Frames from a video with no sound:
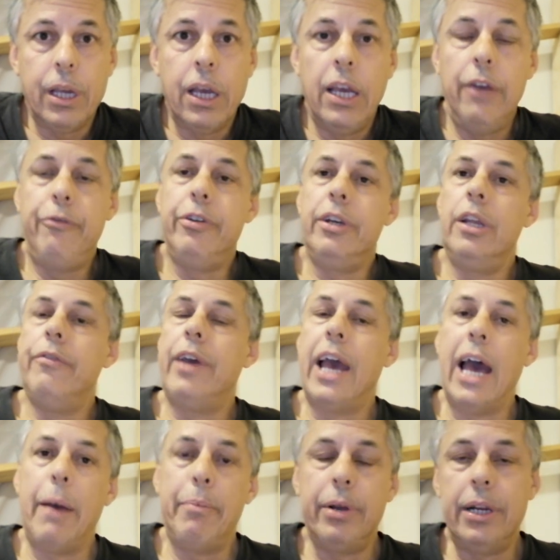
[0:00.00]
If you live
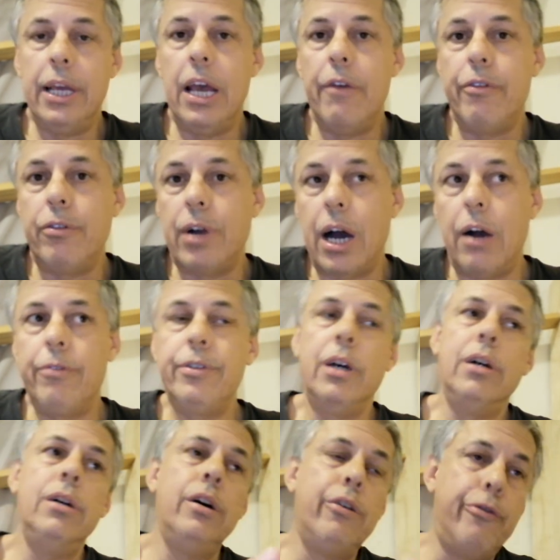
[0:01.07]
happily ever
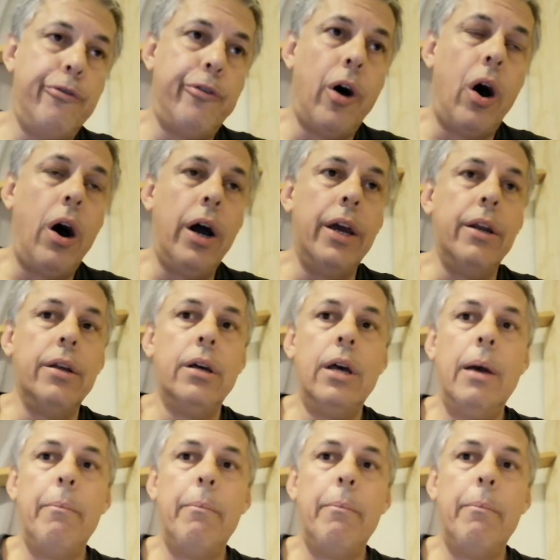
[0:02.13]
after, fine,